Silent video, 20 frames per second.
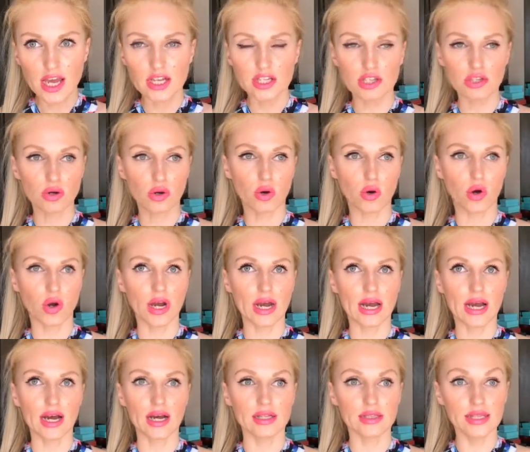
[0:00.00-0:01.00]
so
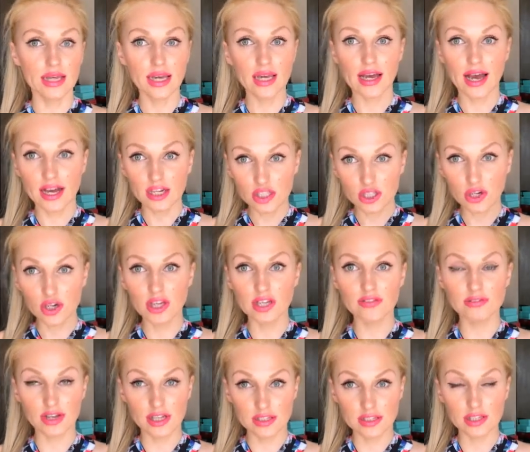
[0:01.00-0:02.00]
uh, they actually
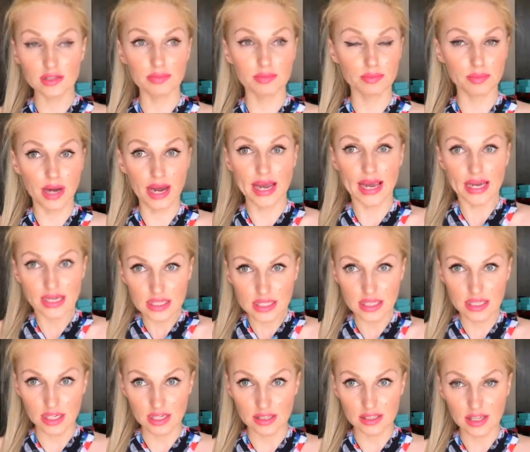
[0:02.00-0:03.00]
invented by
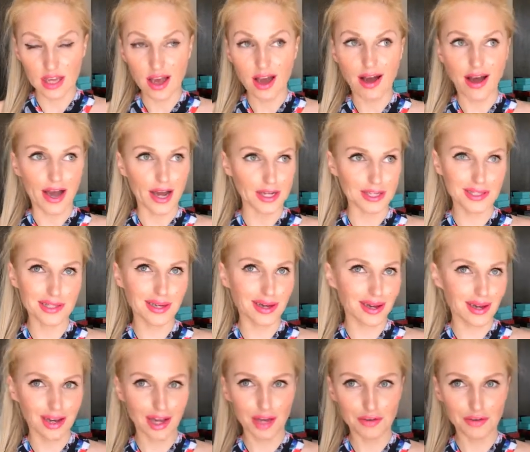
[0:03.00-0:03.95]
accident as uh,